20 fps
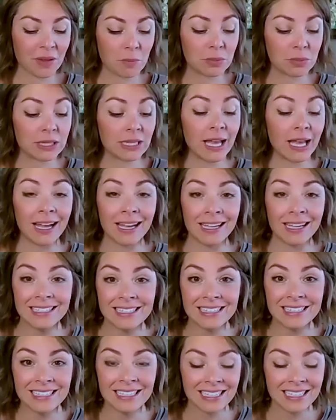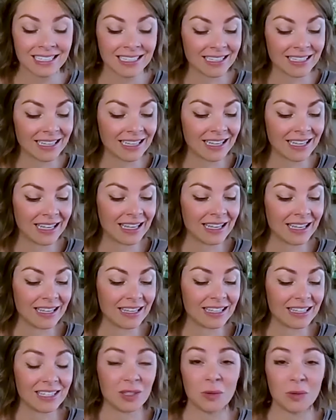Plus,
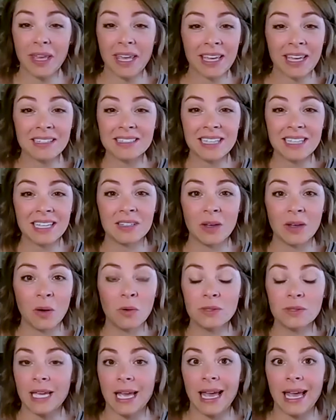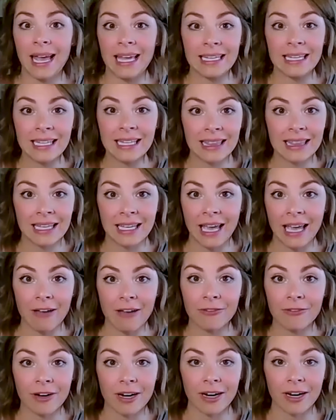you can't say no to anything
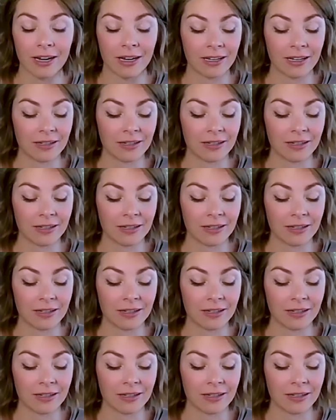ever.